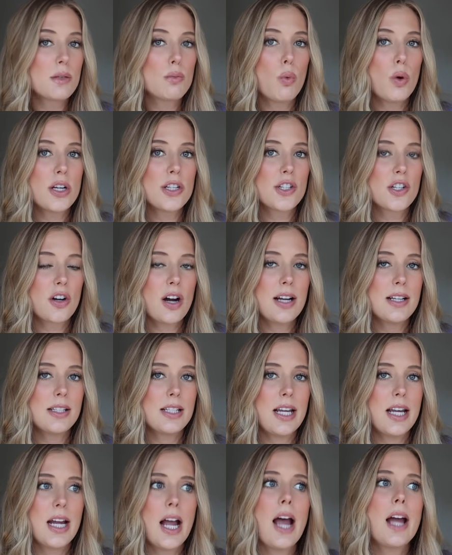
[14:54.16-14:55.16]
and
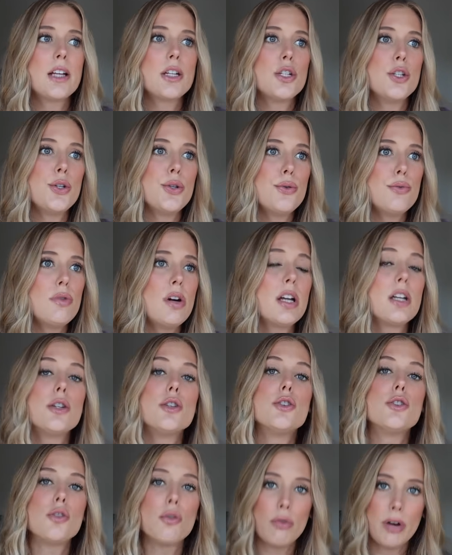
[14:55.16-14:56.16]
moisturizing. I do
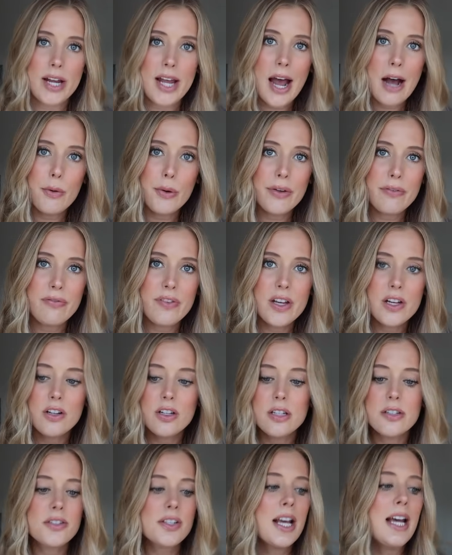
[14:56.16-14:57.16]
enjoy how it
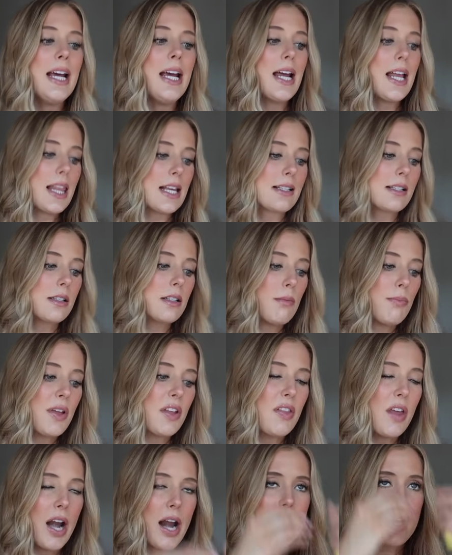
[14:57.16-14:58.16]
feels. This is
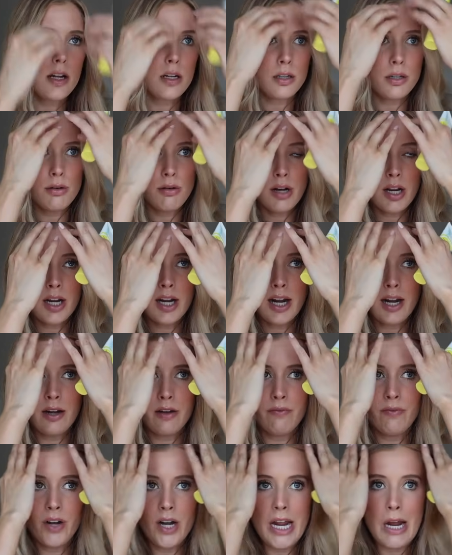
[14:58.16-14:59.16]
something that I included in
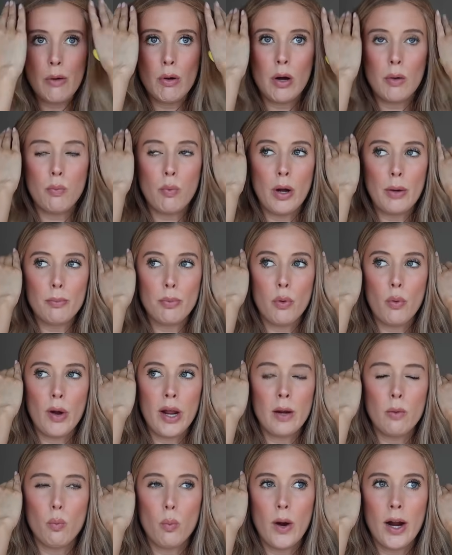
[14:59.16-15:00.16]
a video at one
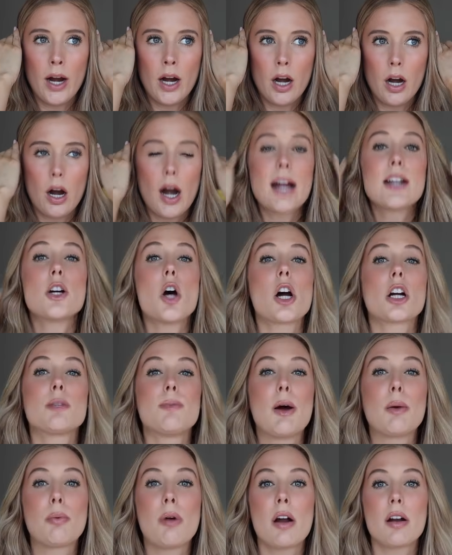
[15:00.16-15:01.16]
point where I talked
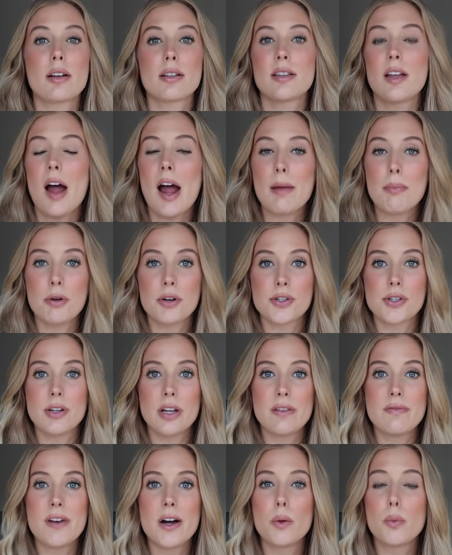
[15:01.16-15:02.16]
about products that I
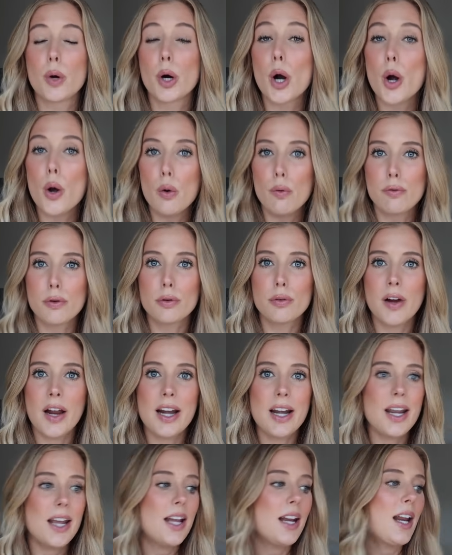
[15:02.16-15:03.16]
personally felt were
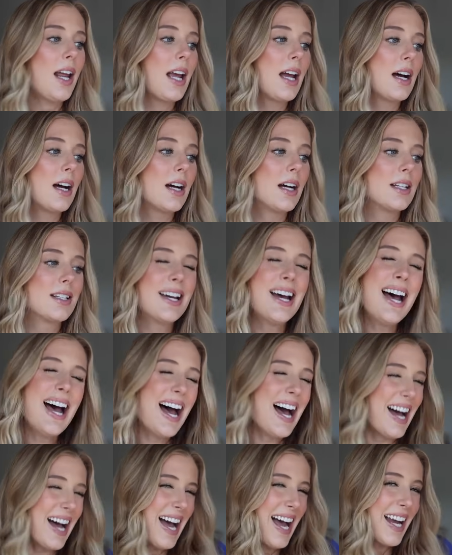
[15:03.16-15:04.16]
overrated, and
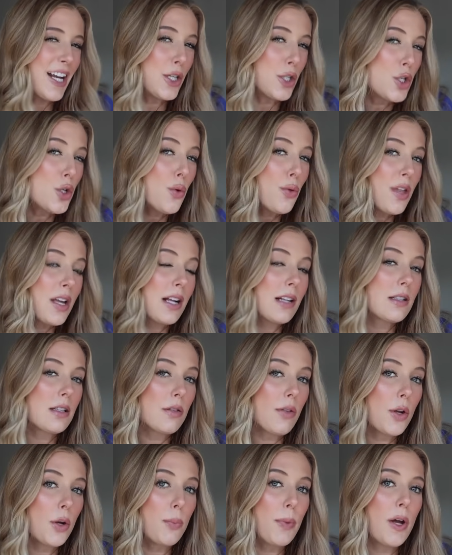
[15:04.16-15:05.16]
I do think it's a
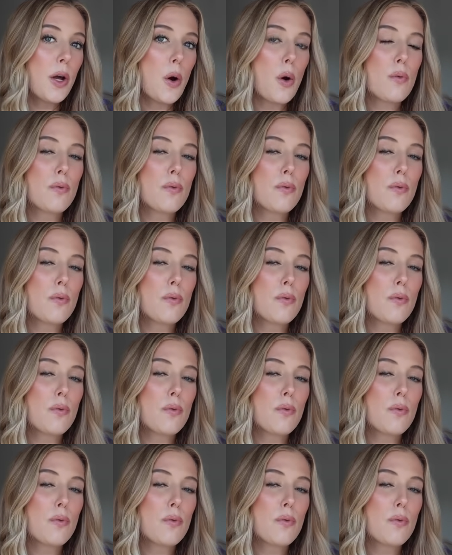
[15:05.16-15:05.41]
little bit